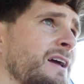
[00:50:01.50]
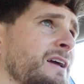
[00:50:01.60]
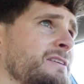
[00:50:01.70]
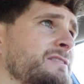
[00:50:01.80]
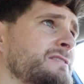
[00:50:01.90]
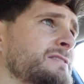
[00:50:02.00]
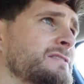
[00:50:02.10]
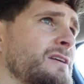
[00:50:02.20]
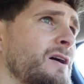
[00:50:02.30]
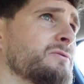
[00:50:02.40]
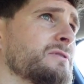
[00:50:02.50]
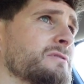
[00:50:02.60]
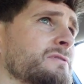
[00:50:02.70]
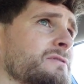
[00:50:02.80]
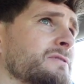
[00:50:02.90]
Hey, yo.
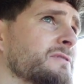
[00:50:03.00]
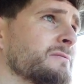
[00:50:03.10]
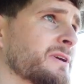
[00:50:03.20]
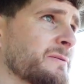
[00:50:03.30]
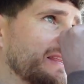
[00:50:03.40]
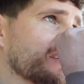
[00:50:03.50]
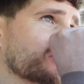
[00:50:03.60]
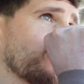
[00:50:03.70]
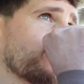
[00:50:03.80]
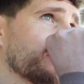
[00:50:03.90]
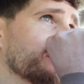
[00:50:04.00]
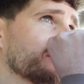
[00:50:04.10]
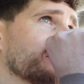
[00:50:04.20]
We're gonna make this corner.